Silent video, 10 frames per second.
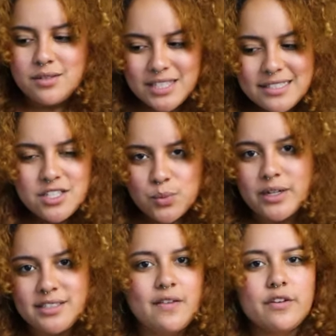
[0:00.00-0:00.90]
This is
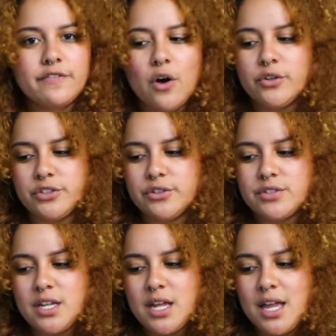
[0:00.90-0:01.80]
where David
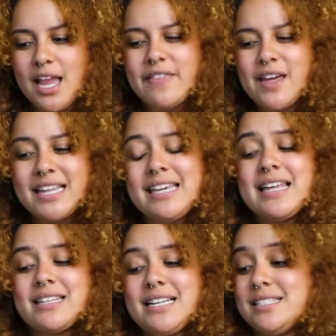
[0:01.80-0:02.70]
falters, in that he
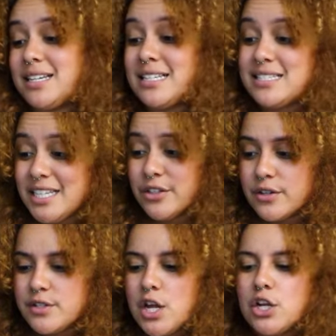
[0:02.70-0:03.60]
at least
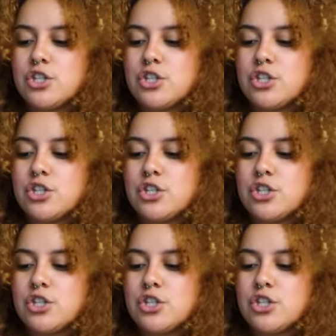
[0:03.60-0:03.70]
considers